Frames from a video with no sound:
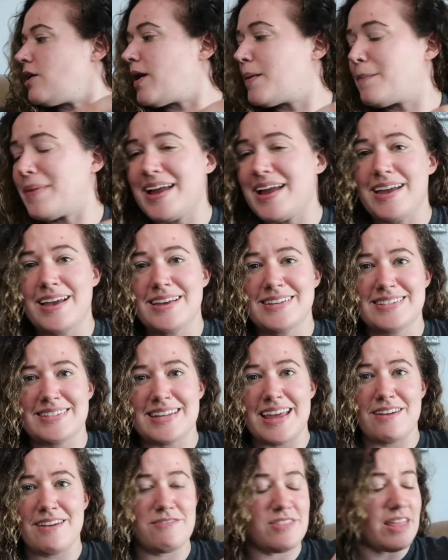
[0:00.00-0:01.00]
I might
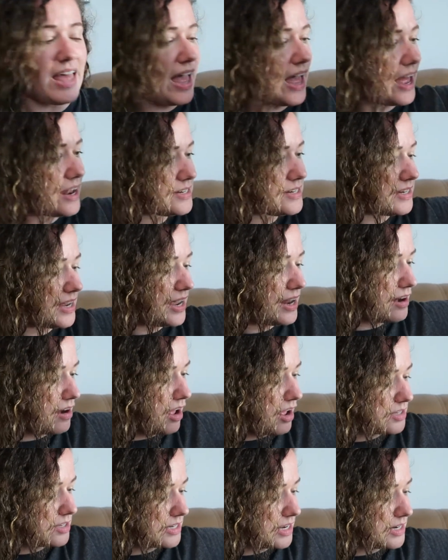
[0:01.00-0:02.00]
save that and
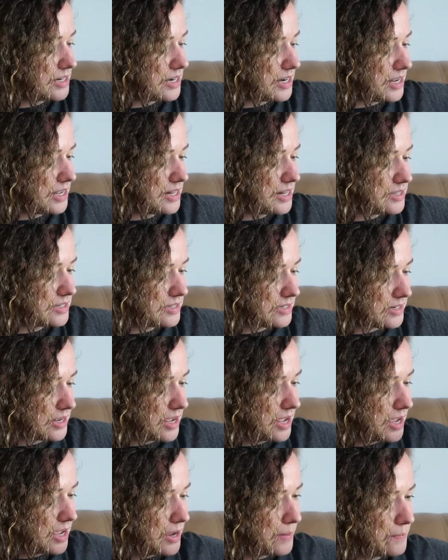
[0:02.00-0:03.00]
not send it in at this
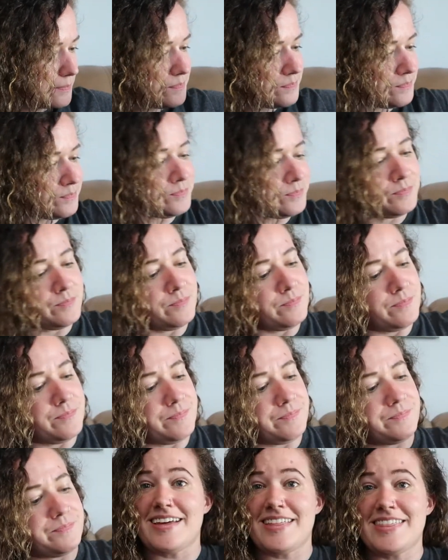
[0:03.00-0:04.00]
time.
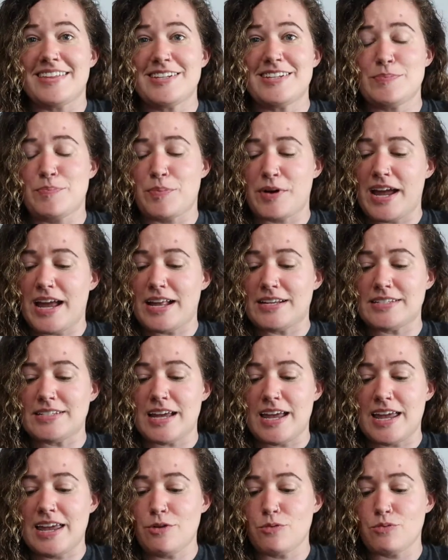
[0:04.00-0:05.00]
This brand,
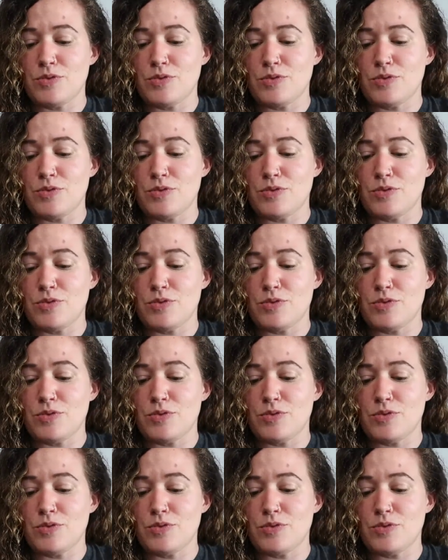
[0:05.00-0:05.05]
it